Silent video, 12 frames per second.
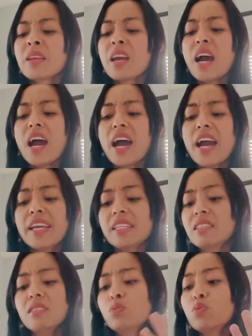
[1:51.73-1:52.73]
I
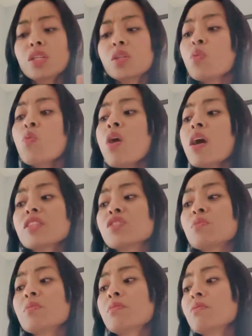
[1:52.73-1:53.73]
wouldn't want
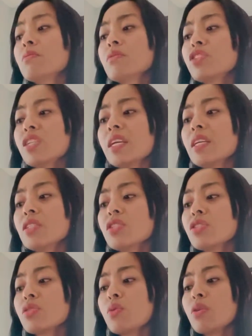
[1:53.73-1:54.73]
to
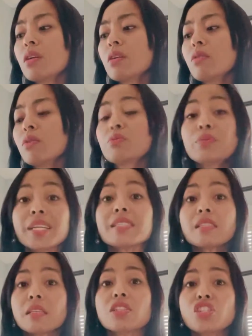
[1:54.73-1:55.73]
change or
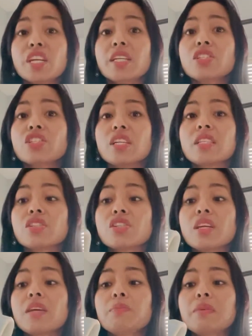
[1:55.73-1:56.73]
risk changing the
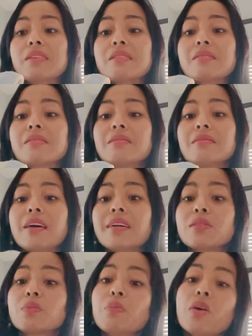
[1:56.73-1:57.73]
shape, because
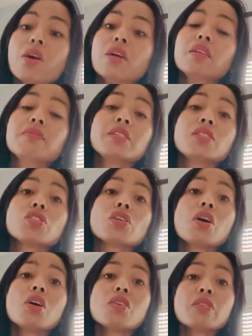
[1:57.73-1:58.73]
that's part of its
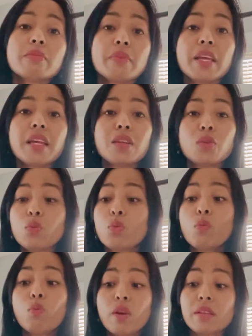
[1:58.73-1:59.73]
charm and
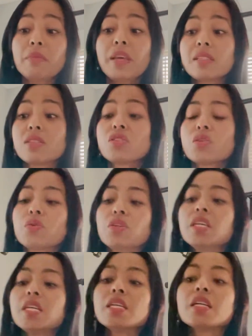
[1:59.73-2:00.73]
what makes it so
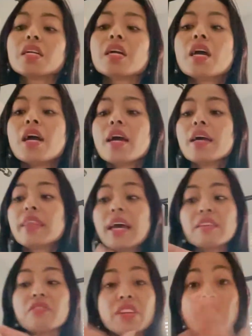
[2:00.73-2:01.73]
unique,
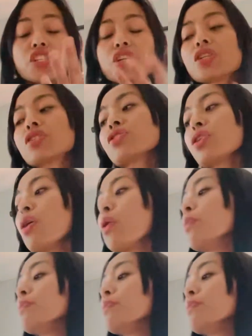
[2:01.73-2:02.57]
that feature. So